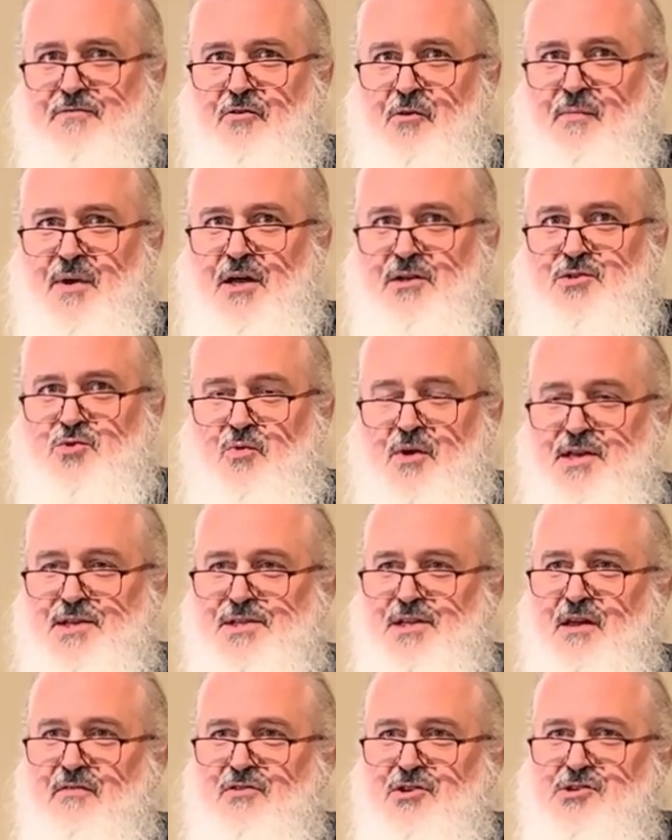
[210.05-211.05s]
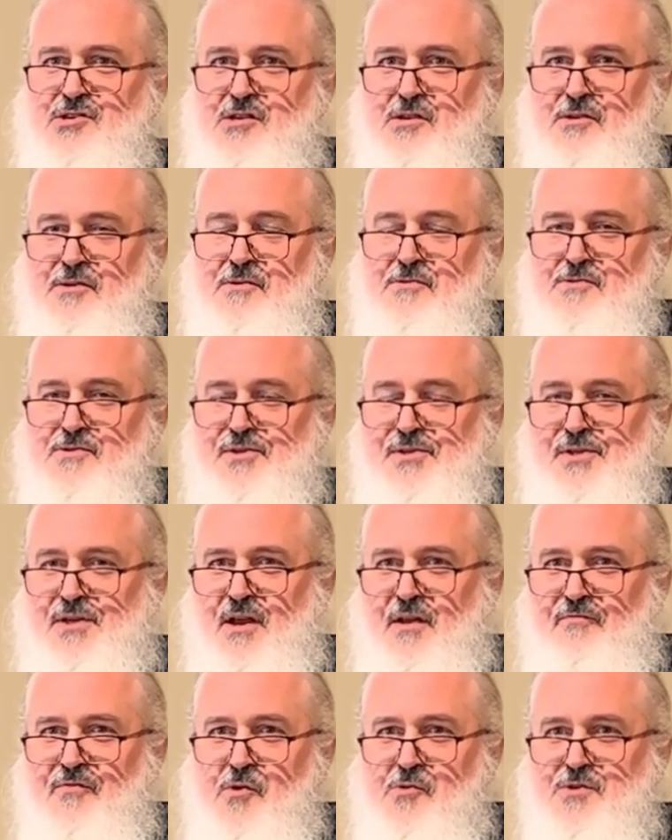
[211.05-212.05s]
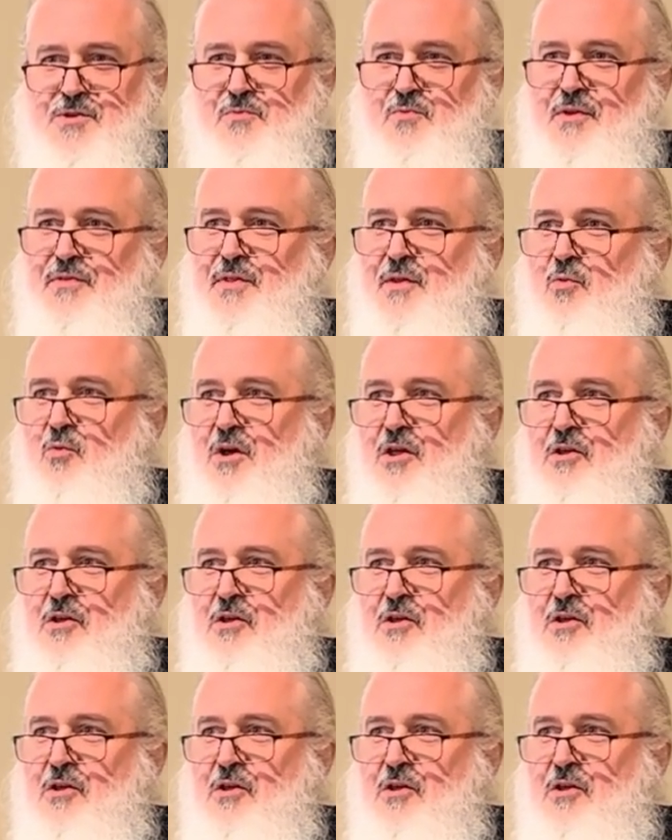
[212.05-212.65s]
for about 27 years, first with the